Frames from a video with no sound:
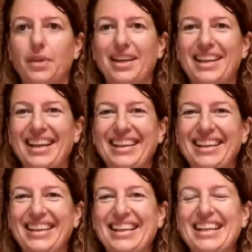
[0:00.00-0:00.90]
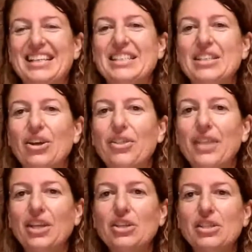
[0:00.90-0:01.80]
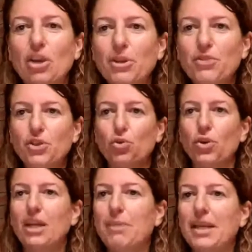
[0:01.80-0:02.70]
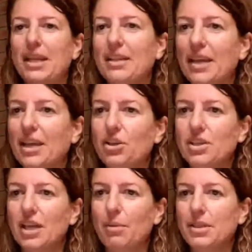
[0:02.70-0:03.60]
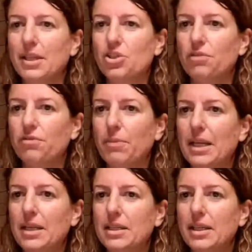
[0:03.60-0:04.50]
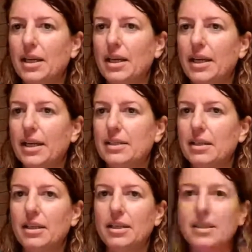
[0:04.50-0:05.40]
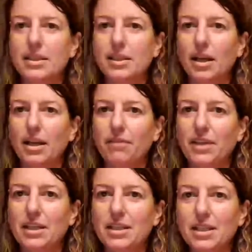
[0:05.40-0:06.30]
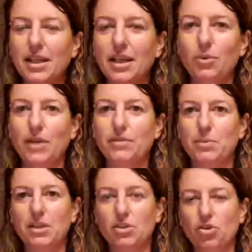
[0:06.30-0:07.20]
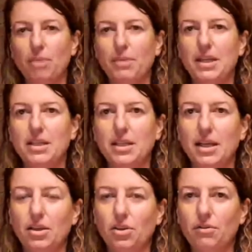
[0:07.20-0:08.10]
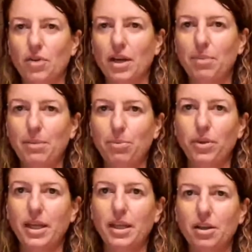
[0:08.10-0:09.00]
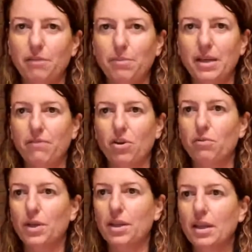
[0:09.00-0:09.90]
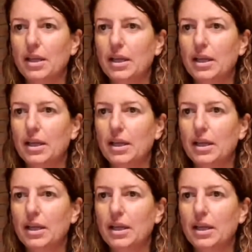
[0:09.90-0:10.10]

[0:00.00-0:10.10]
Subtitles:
Okay, so thank you so much for joining me. Thank you, Dharma. I text you from India. Excellent. I love India. We have Speakers Tribe India, a lot of great people there that I've been involved with.